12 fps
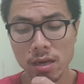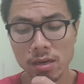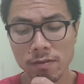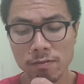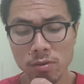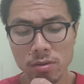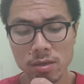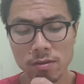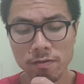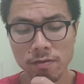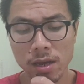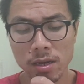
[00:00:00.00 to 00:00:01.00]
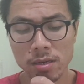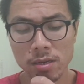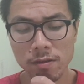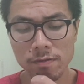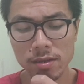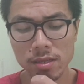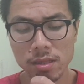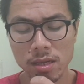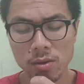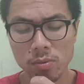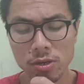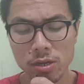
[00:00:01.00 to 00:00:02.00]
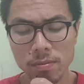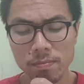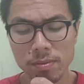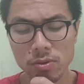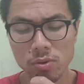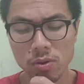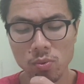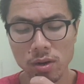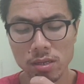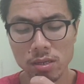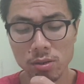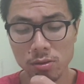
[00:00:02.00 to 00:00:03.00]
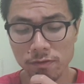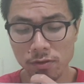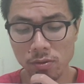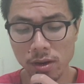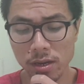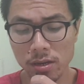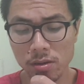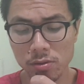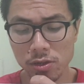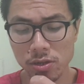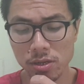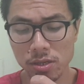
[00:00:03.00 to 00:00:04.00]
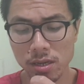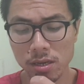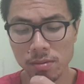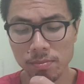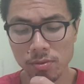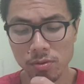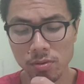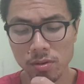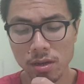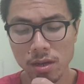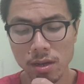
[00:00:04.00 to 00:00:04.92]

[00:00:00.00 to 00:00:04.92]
They have not the faculty of distinguishing between what is useful and useless in a book,